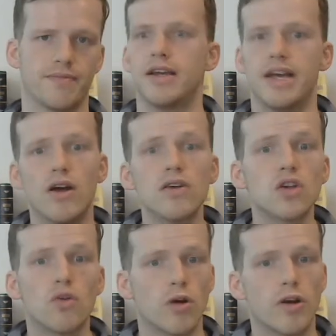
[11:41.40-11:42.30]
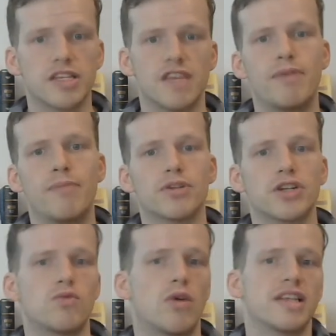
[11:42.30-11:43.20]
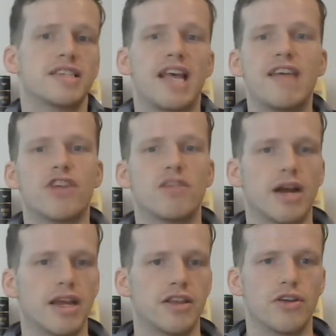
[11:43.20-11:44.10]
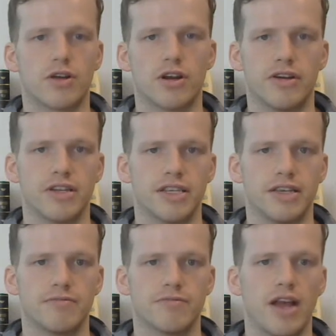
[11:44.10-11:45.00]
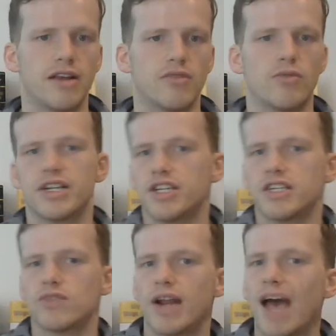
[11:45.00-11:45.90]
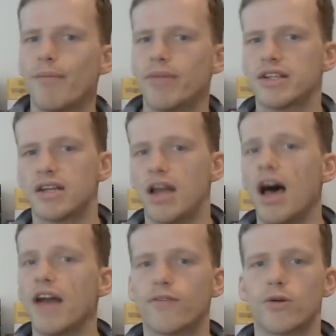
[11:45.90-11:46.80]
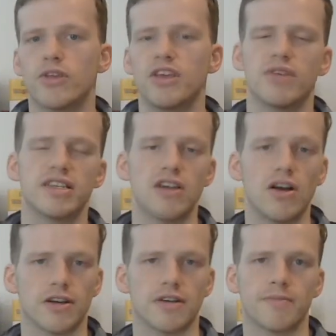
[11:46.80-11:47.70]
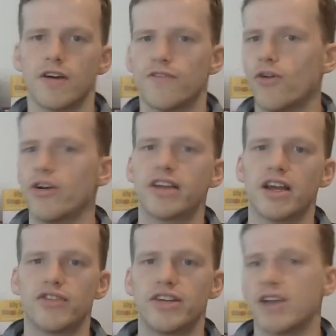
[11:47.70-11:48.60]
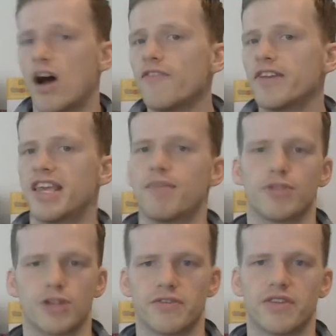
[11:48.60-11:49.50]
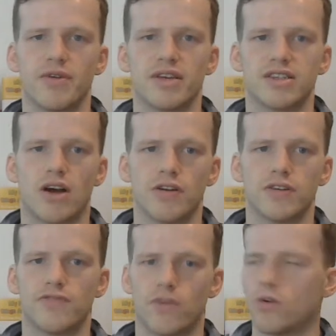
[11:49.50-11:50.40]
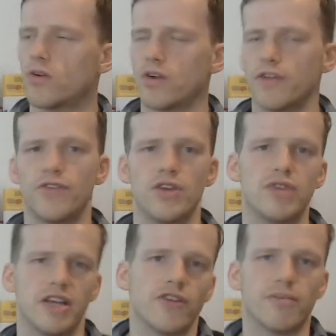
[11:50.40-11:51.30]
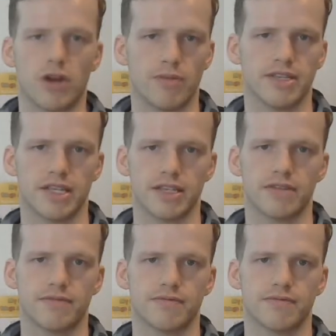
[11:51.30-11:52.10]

It also works if people just want to save their money in your currency, right? Which is what happens a lot for the US dollar. Foreign countries often keep reserves of US dollars for a few different purposes.